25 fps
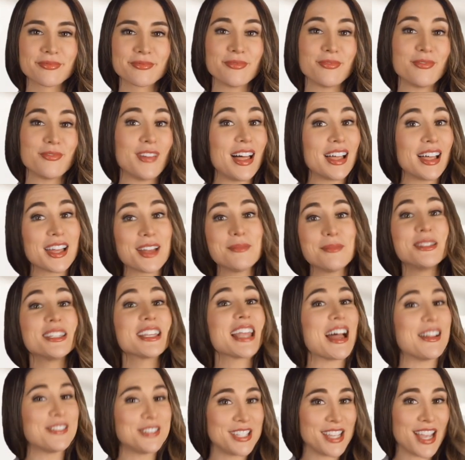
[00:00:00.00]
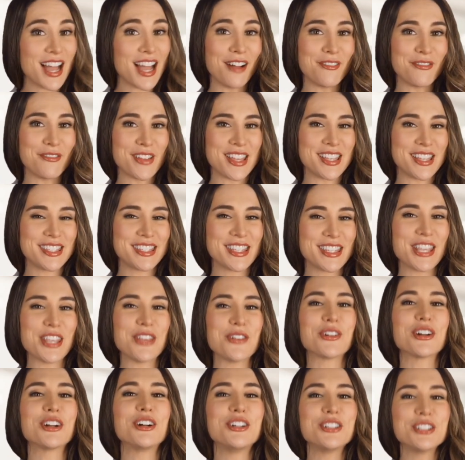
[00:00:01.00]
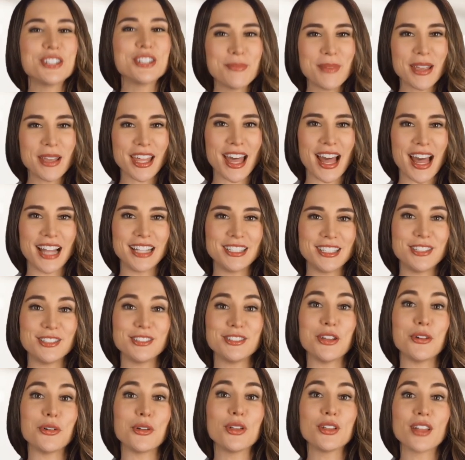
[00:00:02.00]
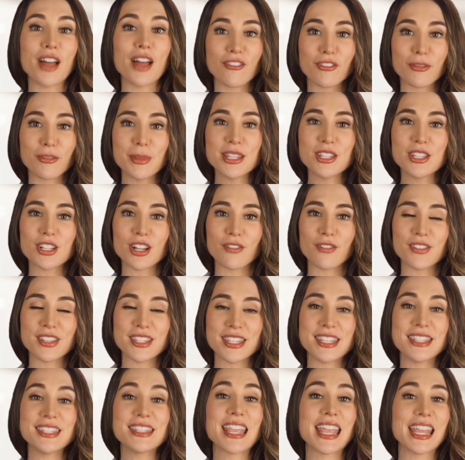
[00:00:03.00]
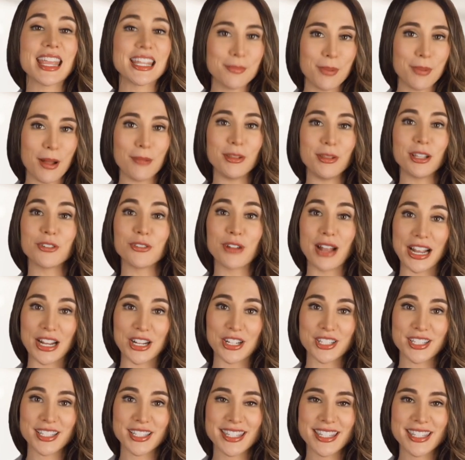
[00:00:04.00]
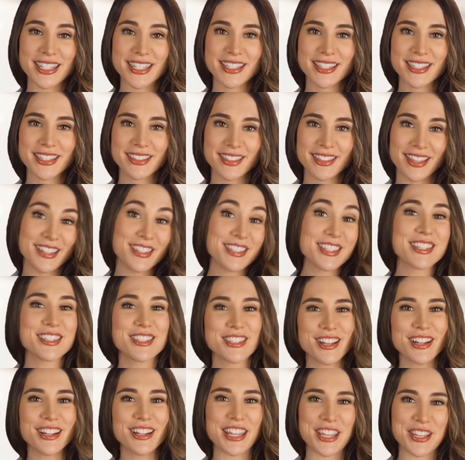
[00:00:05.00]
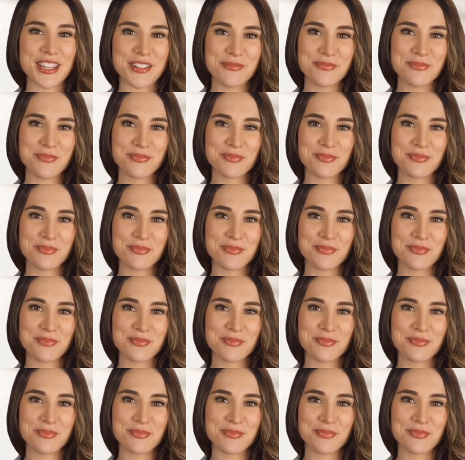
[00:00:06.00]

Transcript: Welcome to County Office, your ultimate guide to local government services and public records. Let's get started.